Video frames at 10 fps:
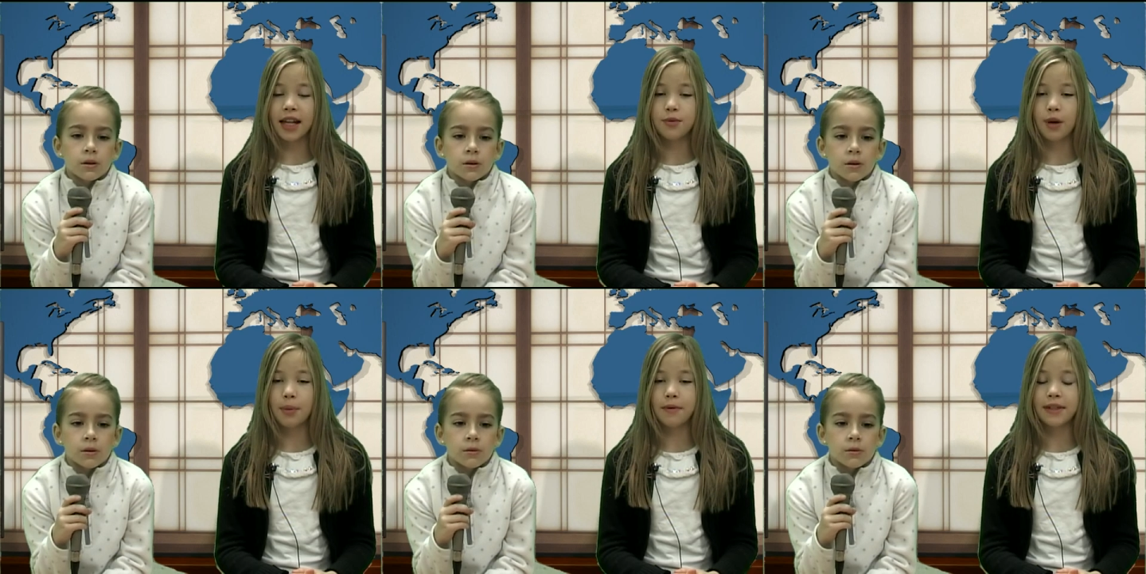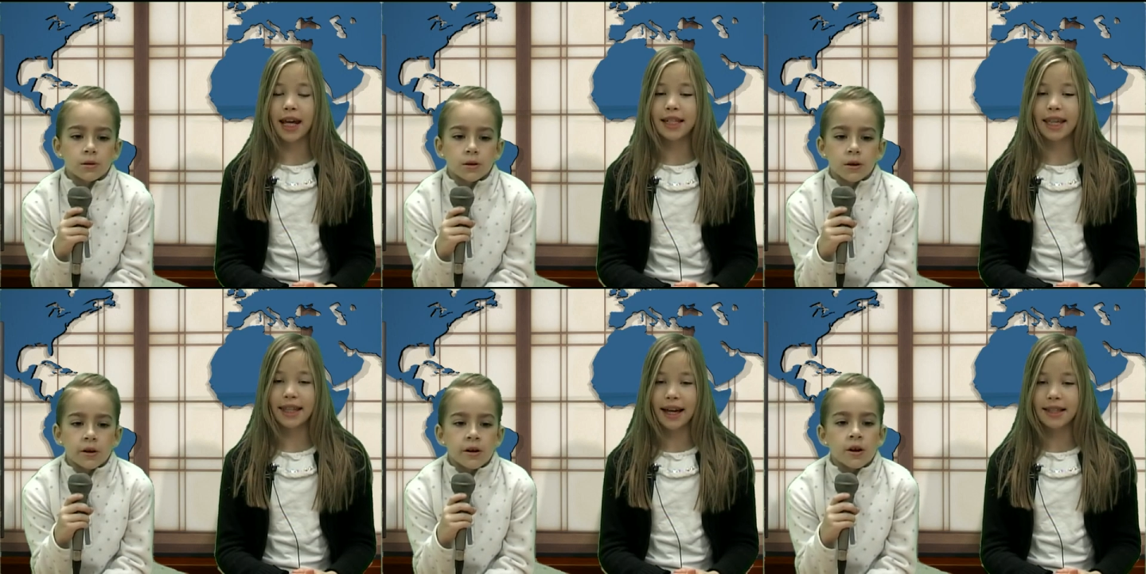Speaker 1: a wrap up today's
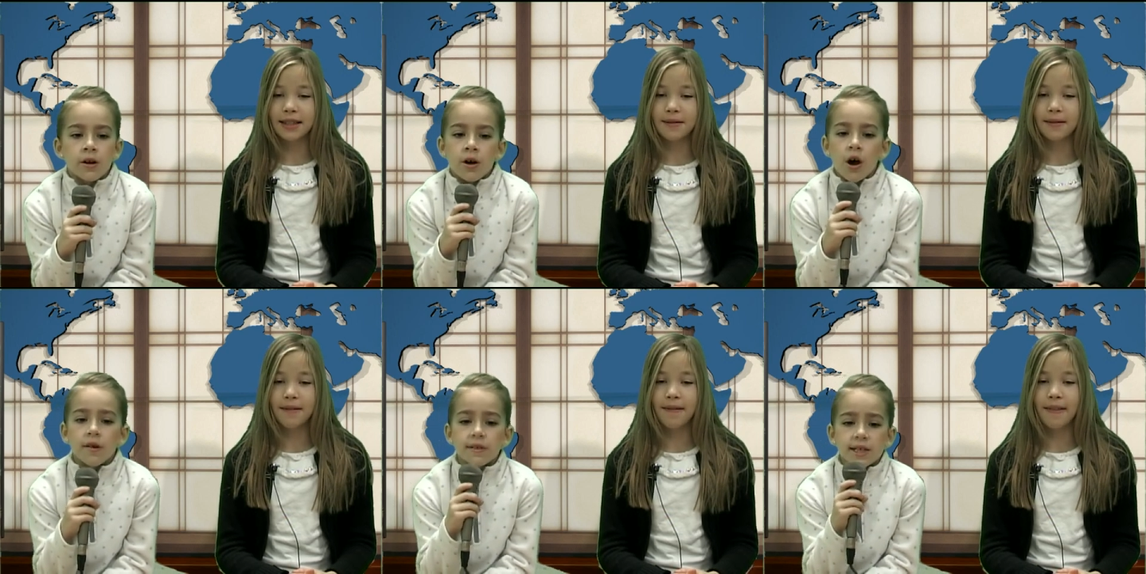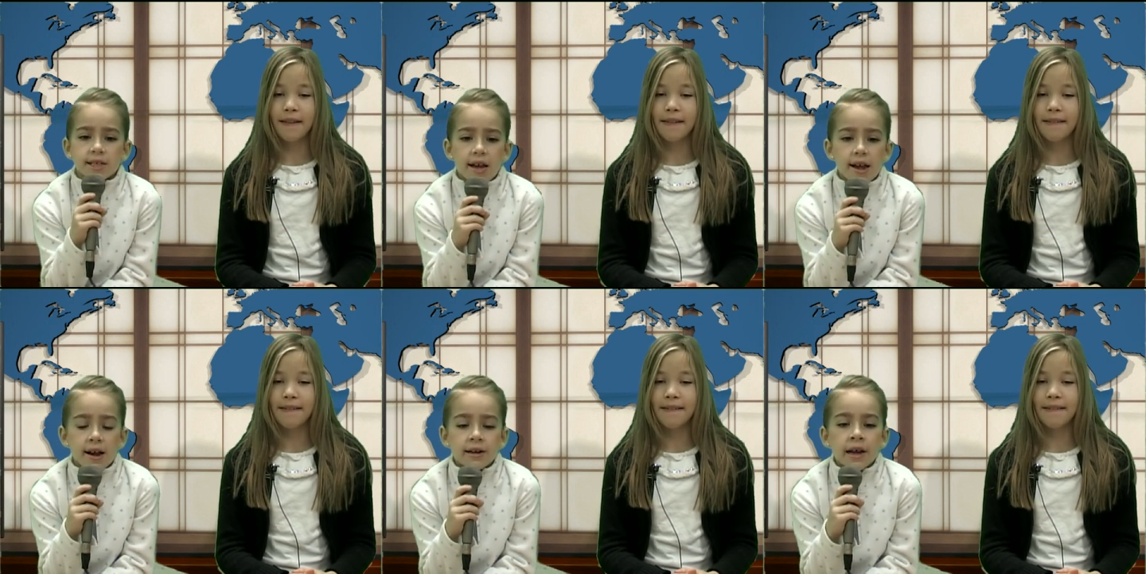headlines.
Speaker 2: On this day
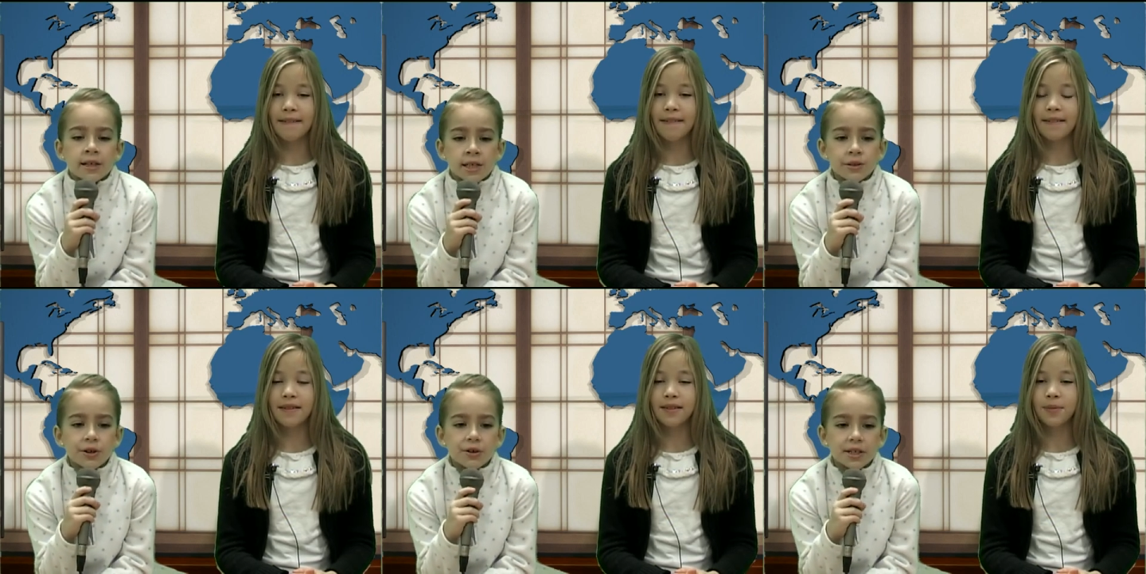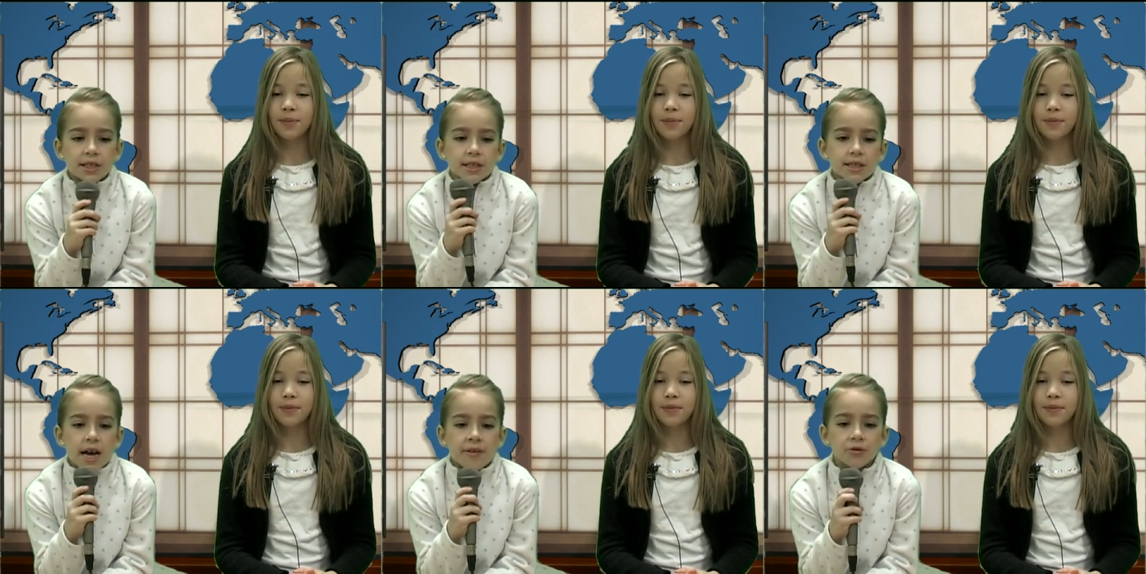in
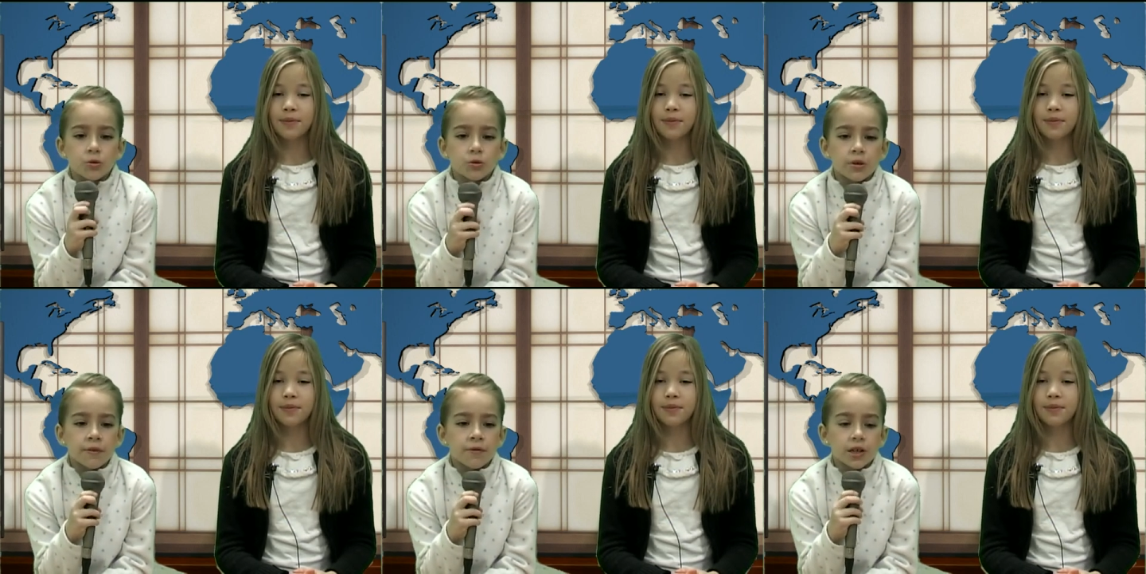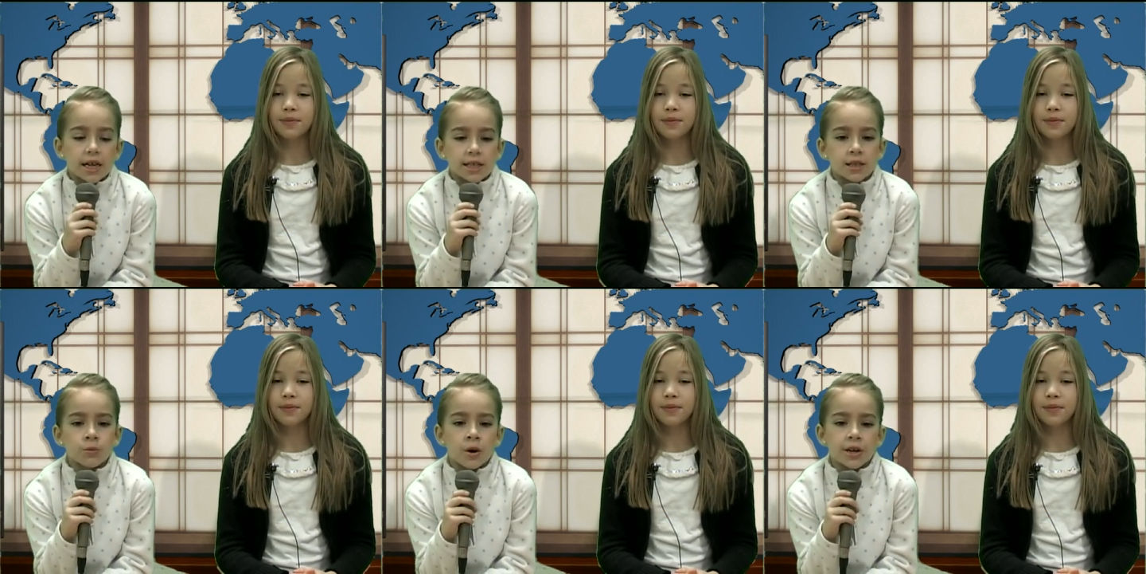1936, after ruling for less
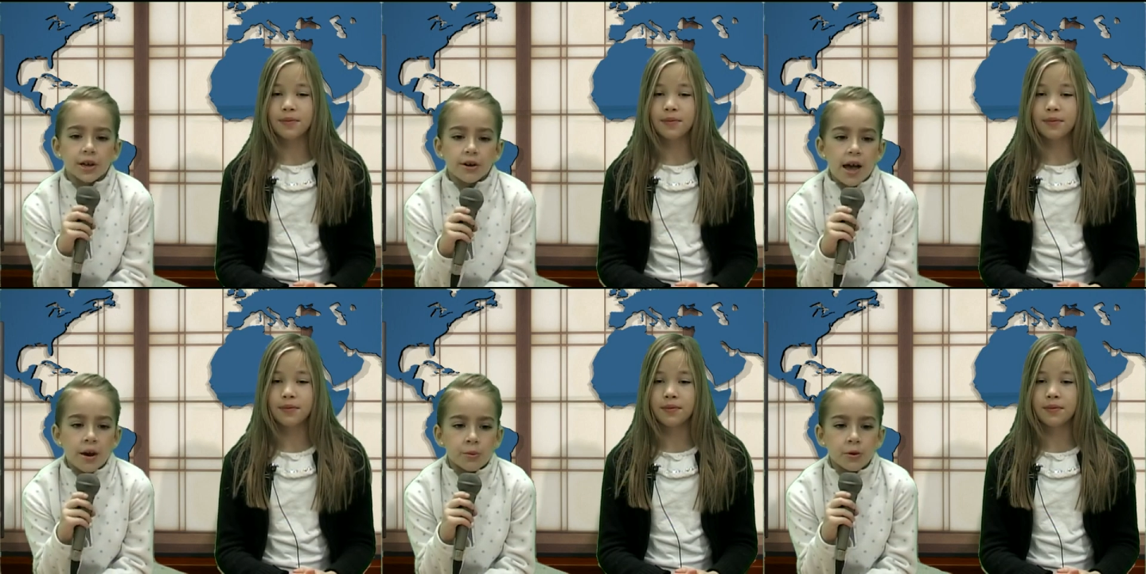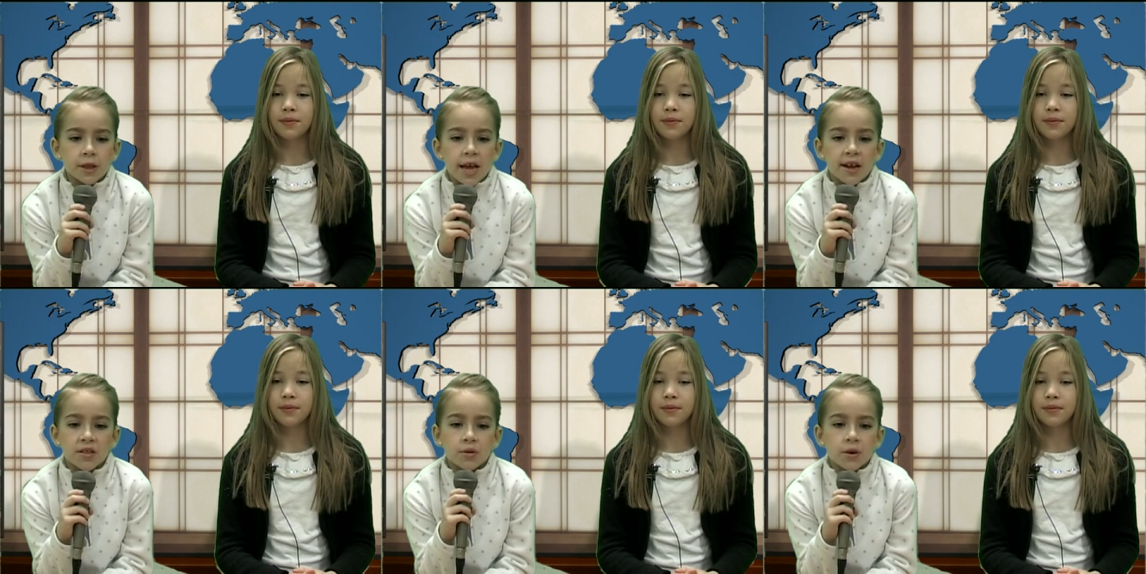than one year, Edward
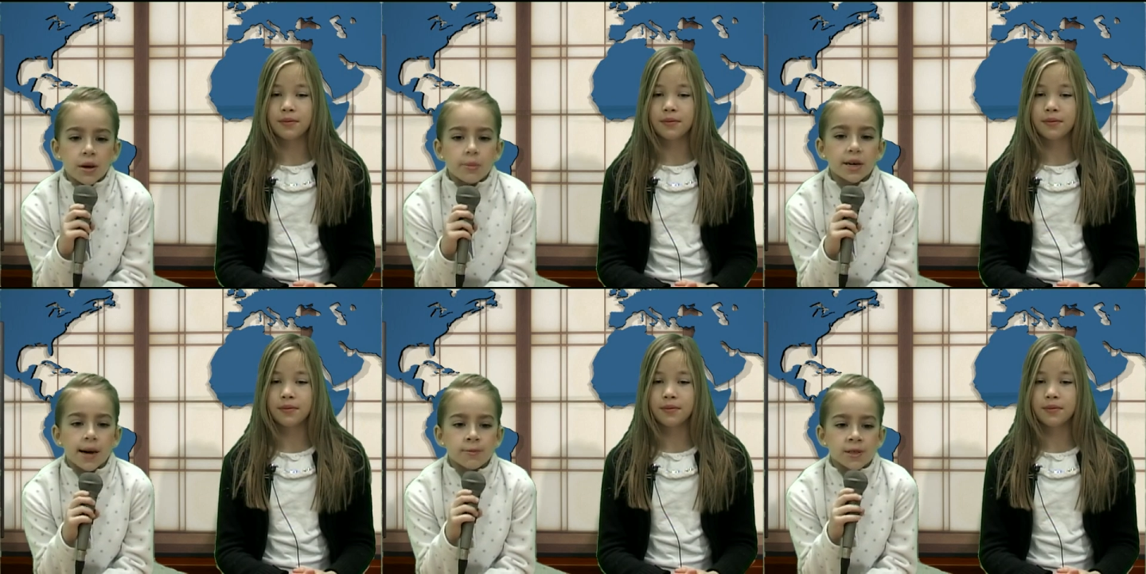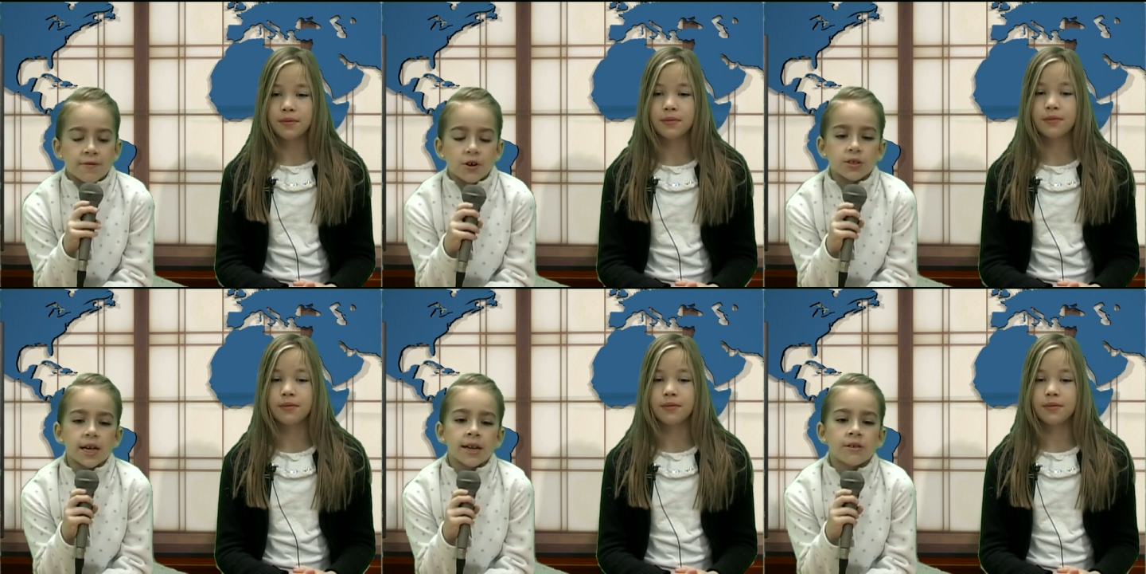VIII becomes the
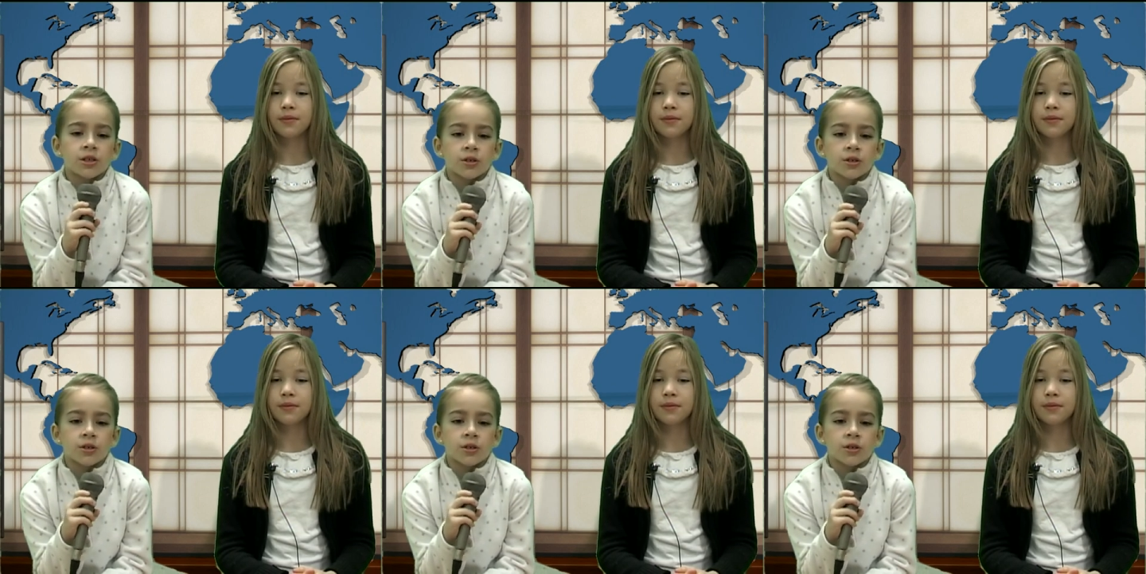first English